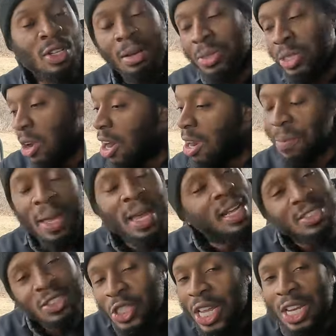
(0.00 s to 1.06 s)
You, I'm sorry,
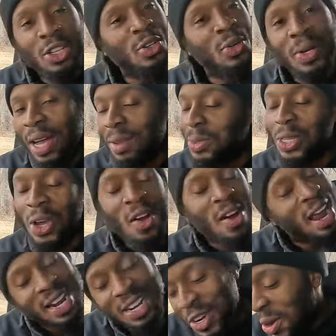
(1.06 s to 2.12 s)
man. You just got to do it. I'm
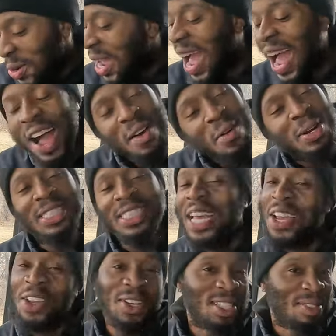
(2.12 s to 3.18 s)
sorry. I know, I don't want to
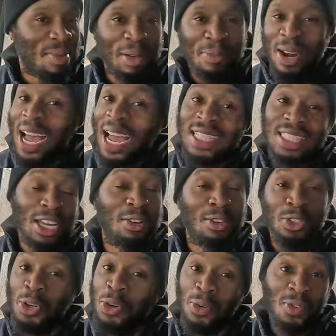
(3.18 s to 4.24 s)
tell you this, man, but I got to tell you
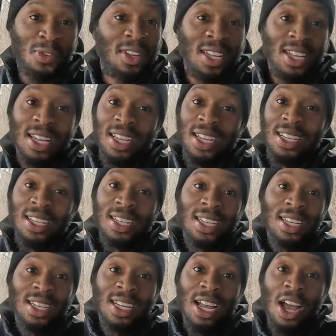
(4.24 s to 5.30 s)
the truth.
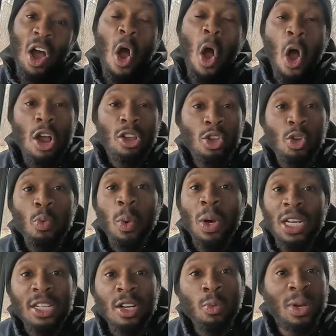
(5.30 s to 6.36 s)
Are you
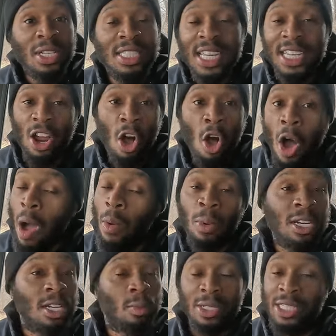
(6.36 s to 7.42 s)
willing to risk it all?
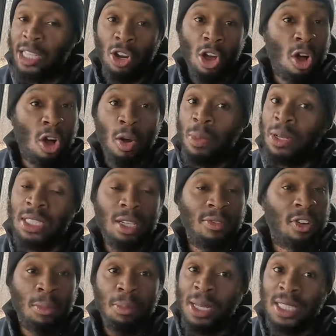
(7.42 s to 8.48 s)
I'm willing to risk it all. I'm risking
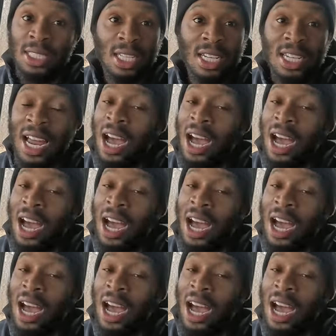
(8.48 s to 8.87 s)
it for the biscuit.